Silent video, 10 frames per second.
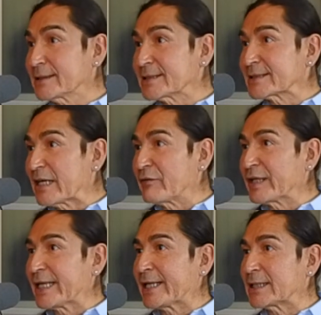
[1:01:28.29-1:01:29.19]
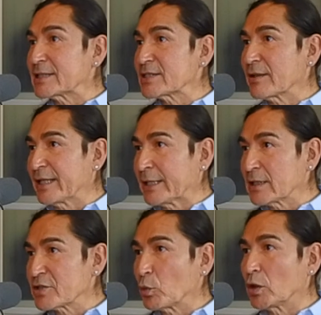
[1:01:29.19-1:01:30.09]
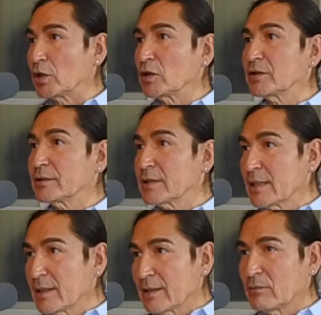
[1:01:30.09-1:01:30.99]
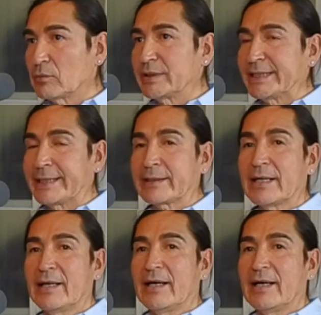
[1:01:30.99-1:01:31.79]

discovering English, the English world, reading,